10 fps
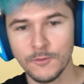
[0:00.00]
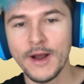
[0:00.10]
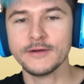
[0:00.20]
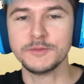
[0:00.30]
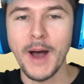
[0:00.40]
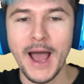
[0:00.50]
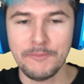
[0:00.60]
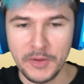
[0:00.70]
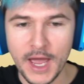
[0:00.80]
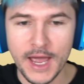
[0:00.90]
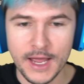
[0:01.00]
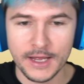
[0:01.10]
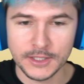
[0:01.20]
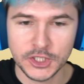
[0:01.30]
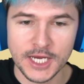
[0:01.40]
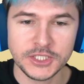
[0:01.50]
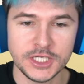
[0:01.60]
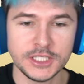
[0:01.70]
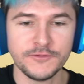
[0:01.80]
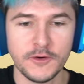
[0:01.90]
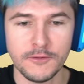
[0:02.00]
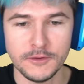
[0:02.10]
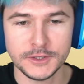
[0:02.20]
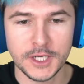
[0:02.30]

Where's my pig? Justice for it's Russo.